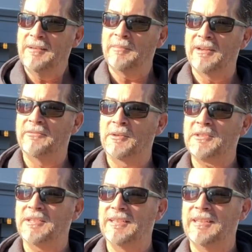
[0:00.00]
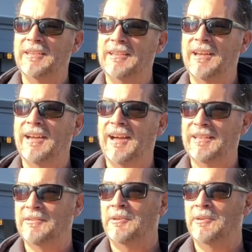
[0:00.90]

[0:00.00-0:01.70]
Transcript: But unfortunately, I didn't